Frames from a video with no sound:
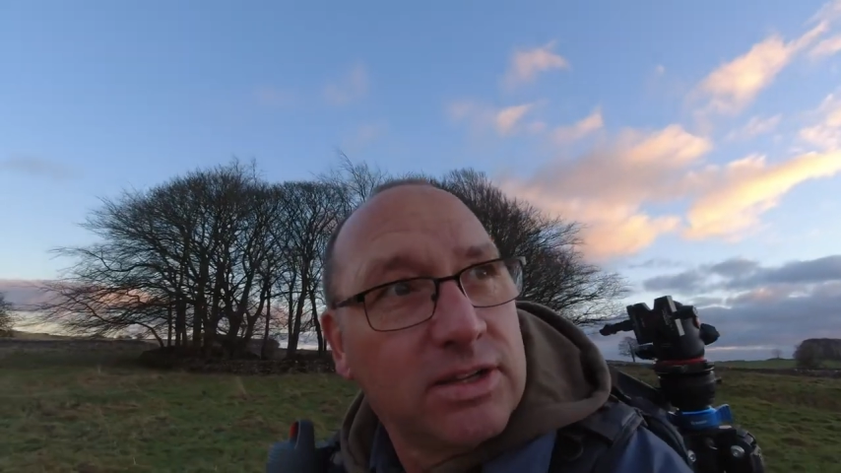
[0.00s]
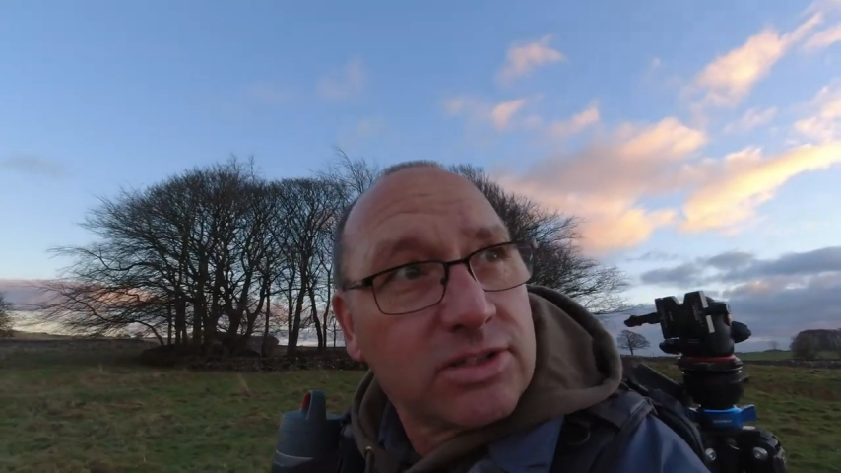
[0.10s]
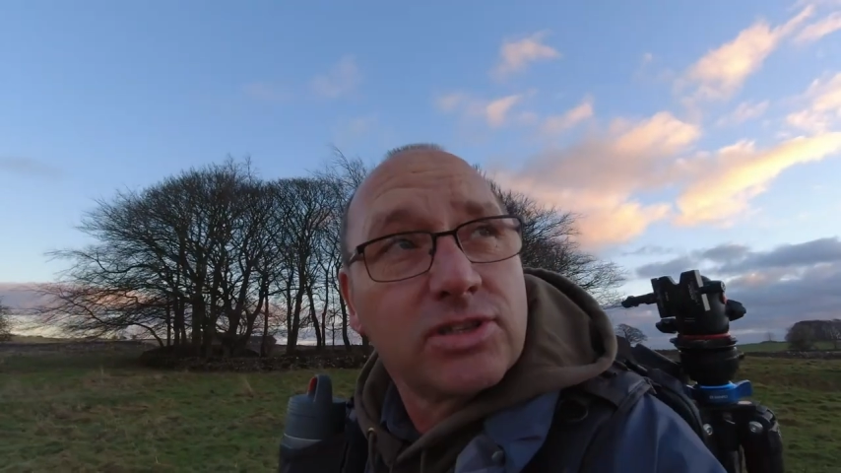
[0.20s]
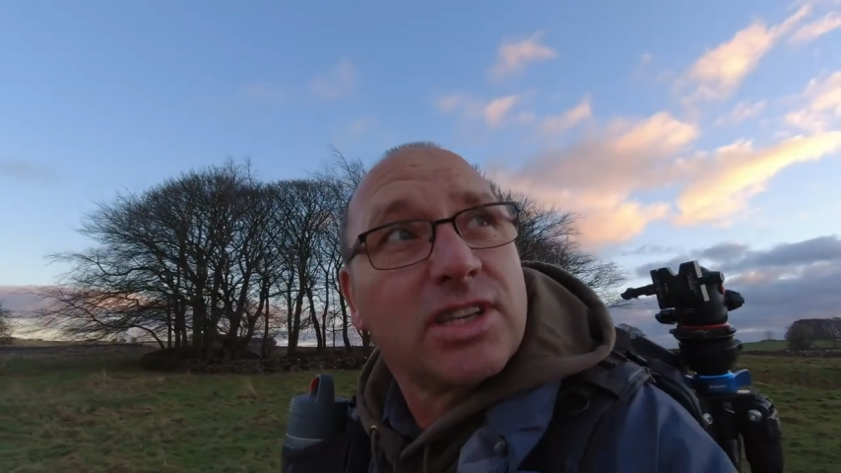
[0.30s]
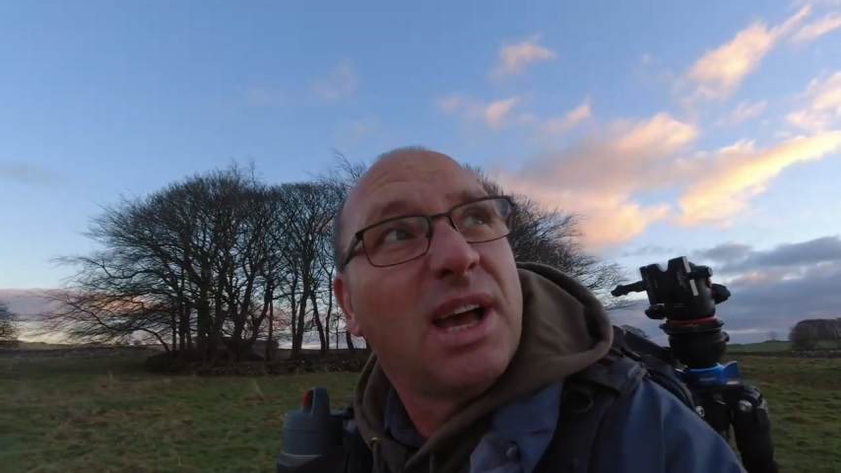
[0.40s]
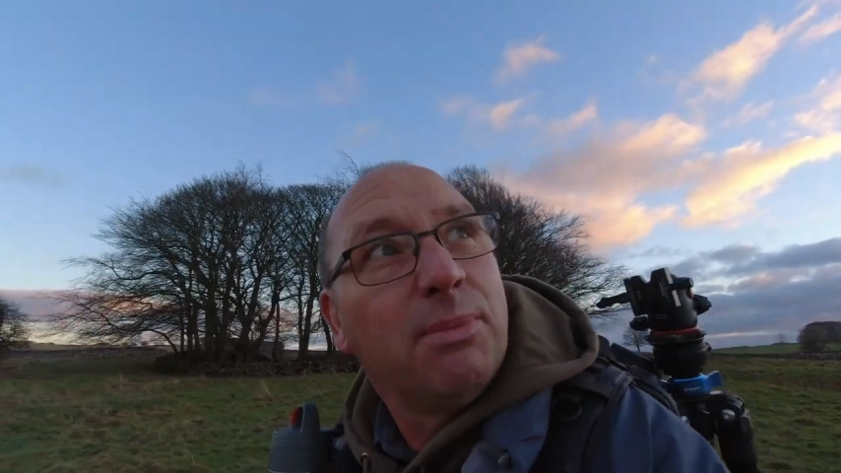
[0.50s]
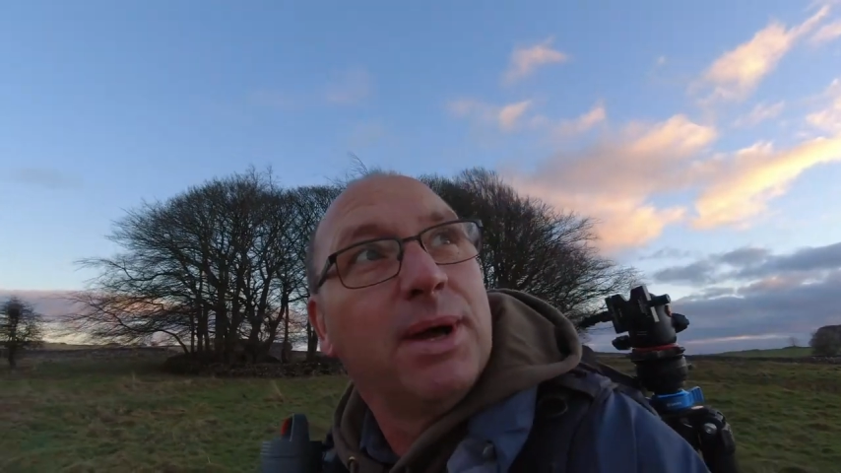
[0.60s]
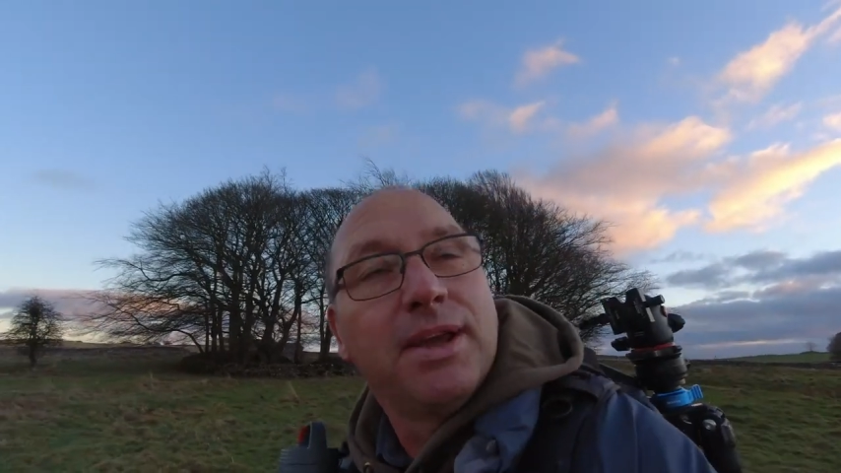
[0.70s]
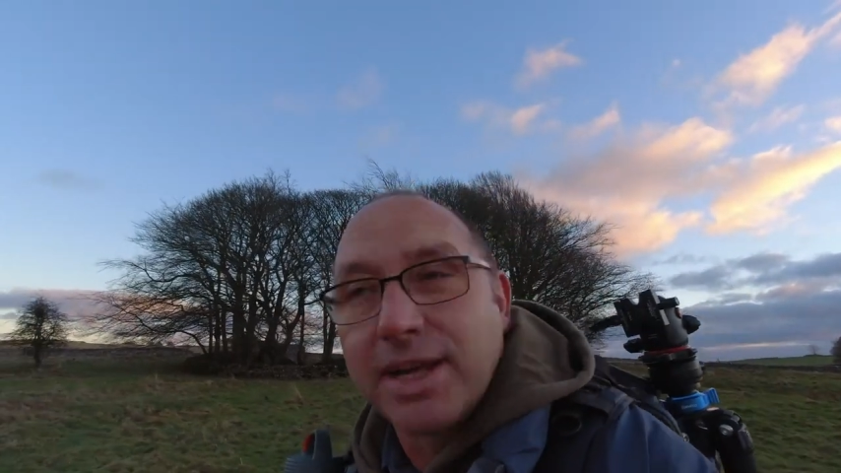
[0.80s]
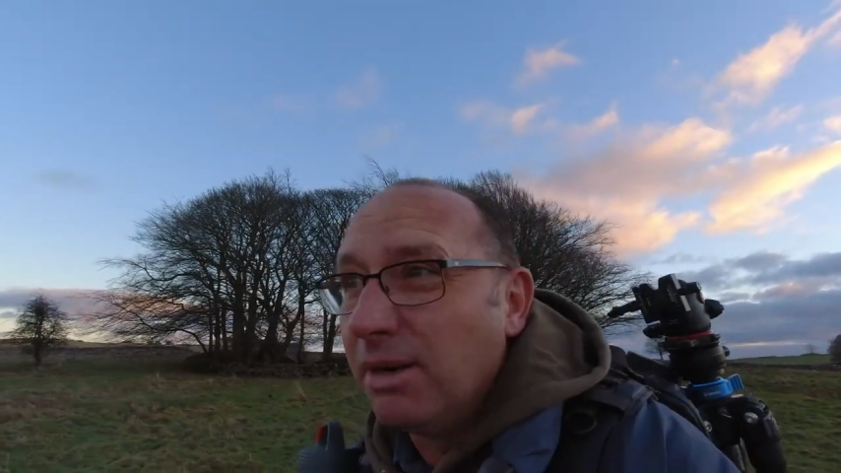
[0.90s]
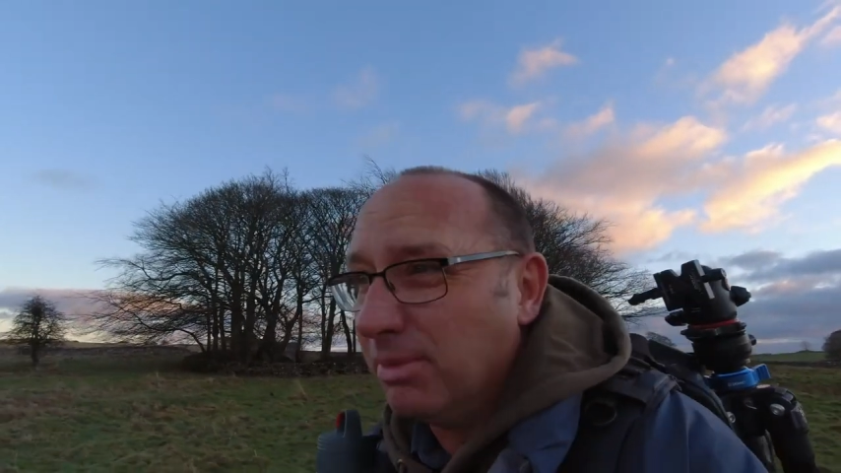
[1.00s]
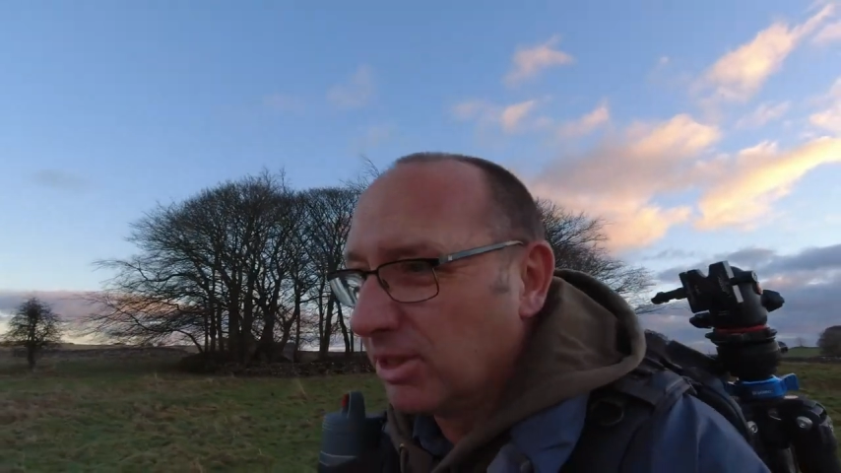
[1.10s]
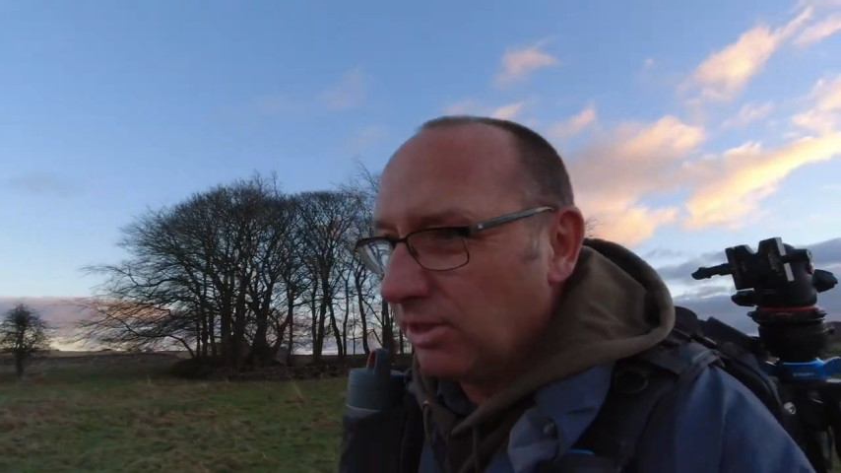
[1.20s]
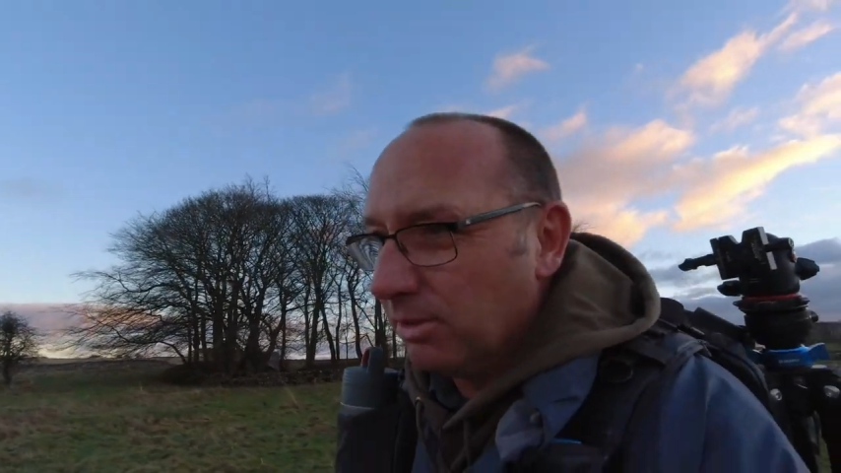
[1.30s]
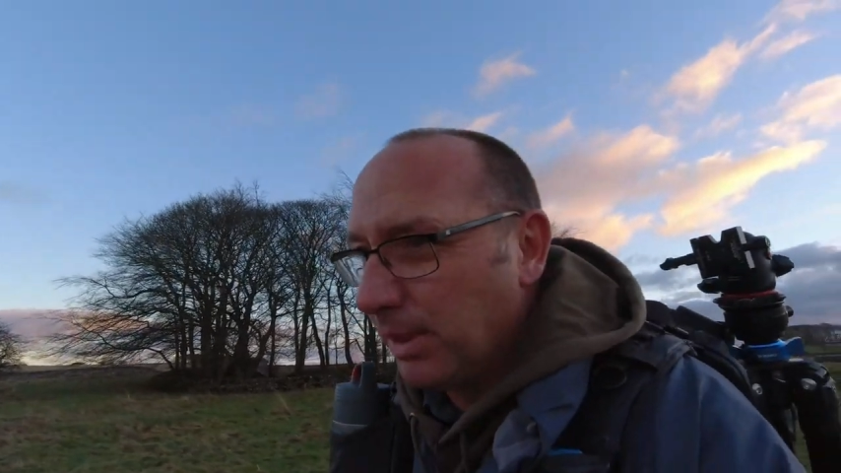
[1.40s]
suss out where that comet's
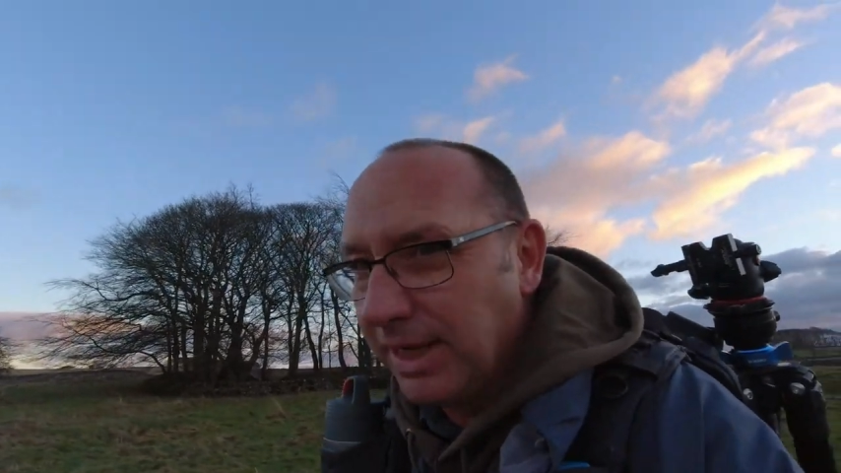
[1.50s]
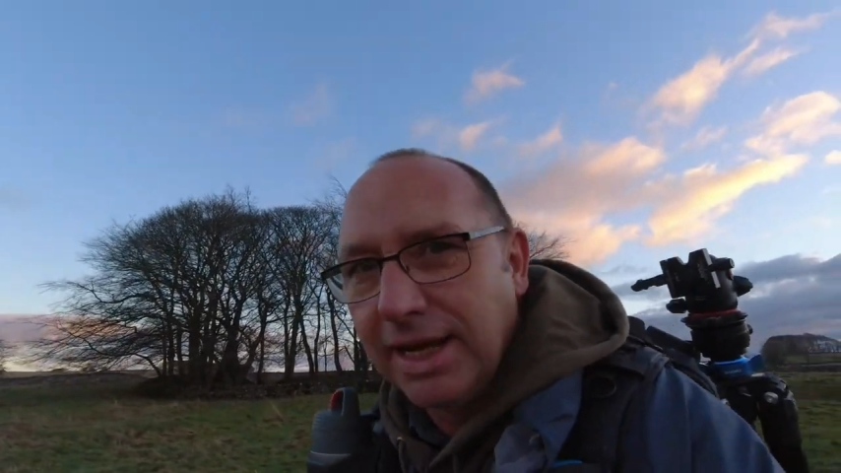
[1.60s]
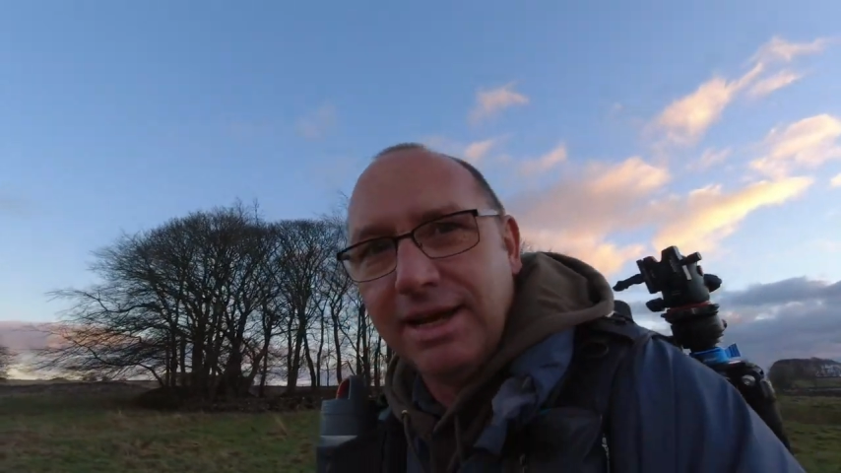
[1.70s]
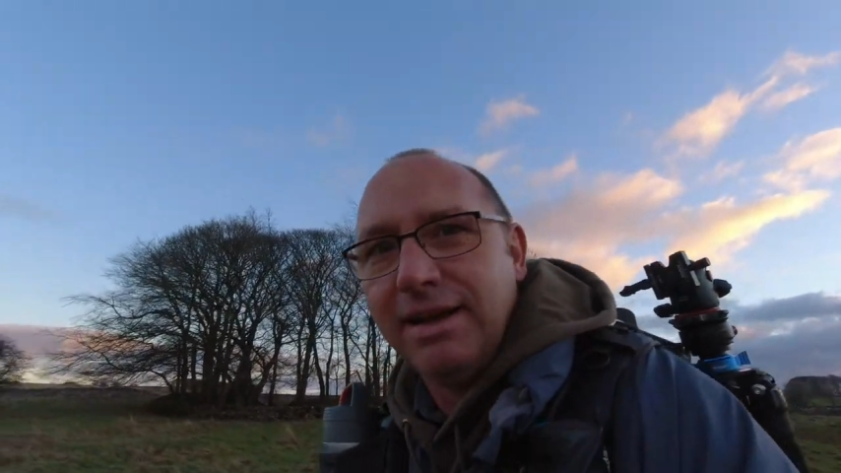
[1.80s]
gonna be.